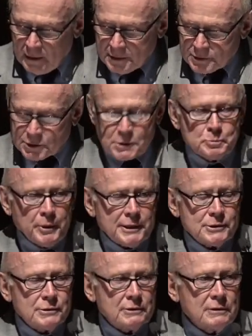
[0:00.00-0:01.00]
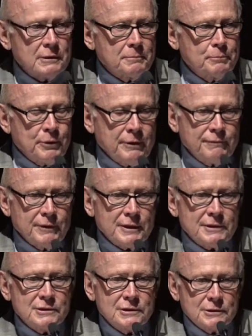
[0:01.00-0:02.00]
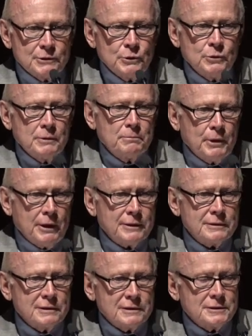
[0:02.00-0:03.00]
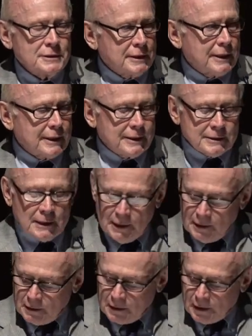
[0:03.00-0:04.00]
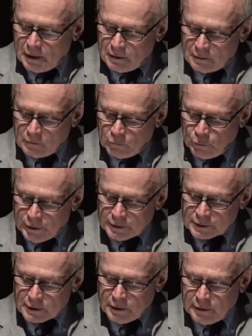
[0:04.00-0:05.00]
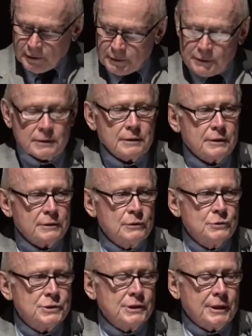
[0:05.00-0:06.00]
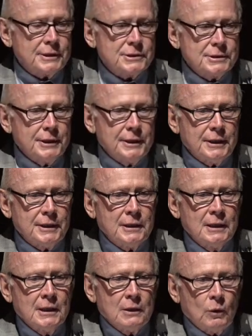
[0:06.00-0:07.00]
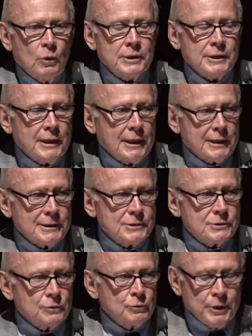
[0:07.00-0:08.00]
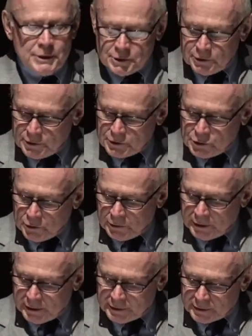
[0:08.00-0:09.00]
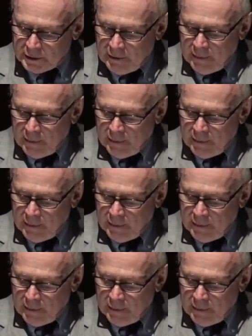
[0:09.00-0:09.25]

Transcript: It's a special privilege to partner tonight with CARTA, a UCSD organized research unit